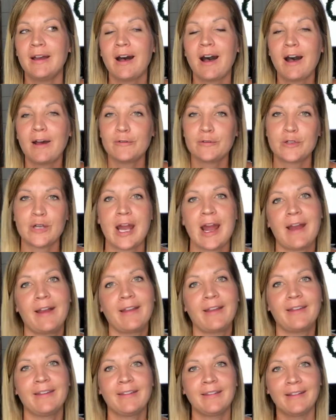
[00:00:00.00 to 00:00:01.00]
off
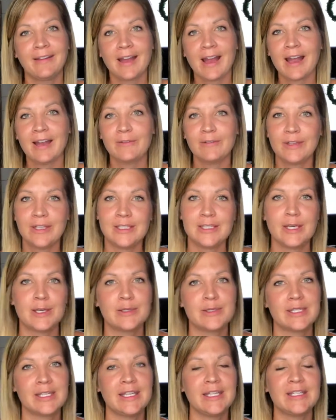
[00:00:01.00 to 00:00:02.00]
track, out of
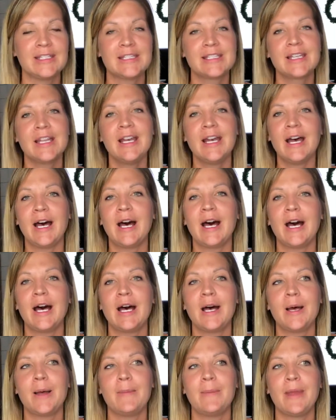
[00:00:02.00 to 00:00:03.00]
ketosis,
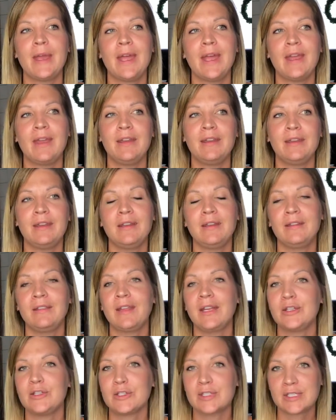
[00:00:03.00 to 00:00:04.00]
and
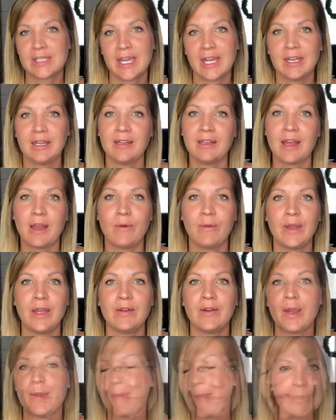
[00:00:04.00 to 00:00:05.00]
then just gaining that weight
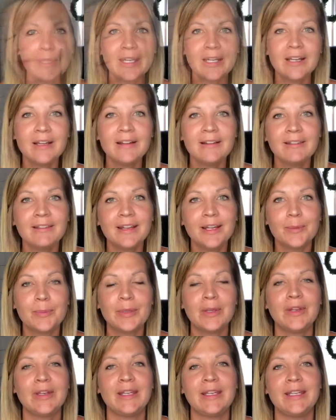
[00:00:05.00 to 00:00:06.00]
right back. Pure
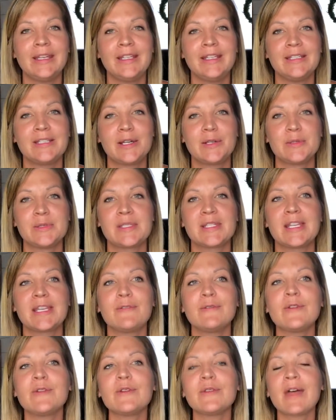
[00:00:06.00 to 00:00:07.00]
therapeutic ketones
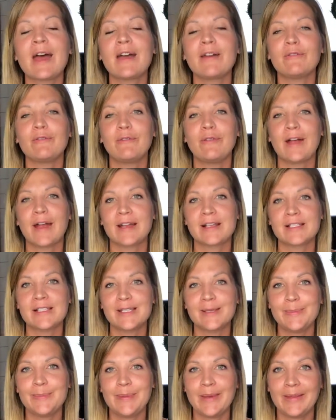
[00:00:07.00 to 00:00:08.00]
give you that
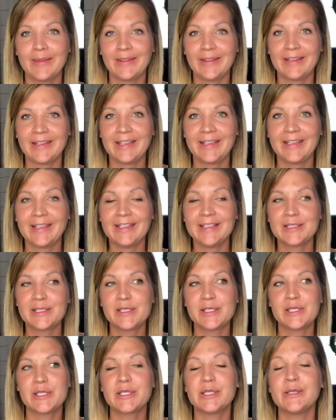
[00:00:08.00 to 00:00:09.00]
flexibility
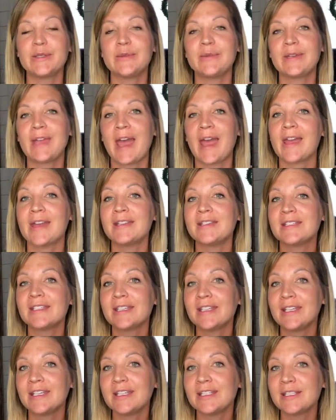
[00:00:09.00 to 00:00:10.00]
to get
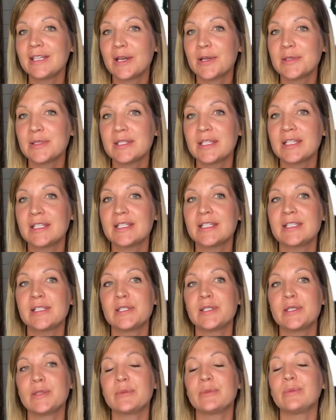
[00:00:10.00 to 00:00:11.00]
into
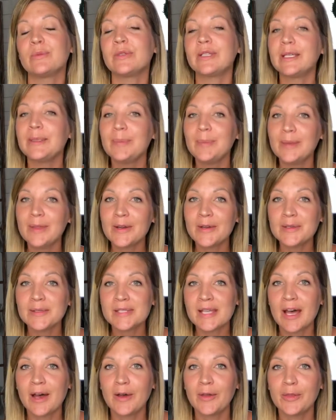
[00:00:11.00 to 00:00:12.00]
ketosis, to reap
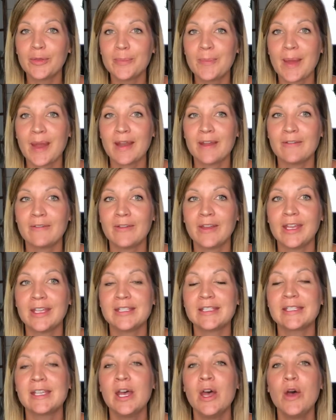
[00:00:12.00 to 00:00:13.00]
those health
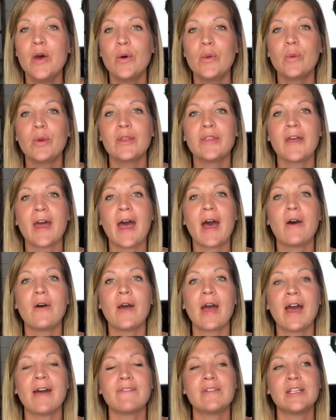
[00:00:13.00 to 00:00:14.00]
benefits
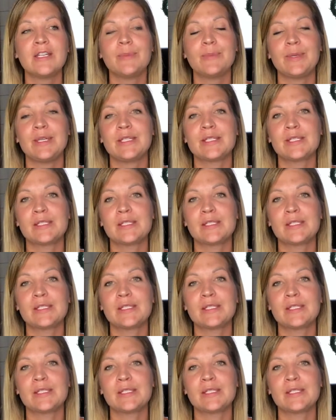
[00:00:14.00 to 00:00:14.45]
without having to be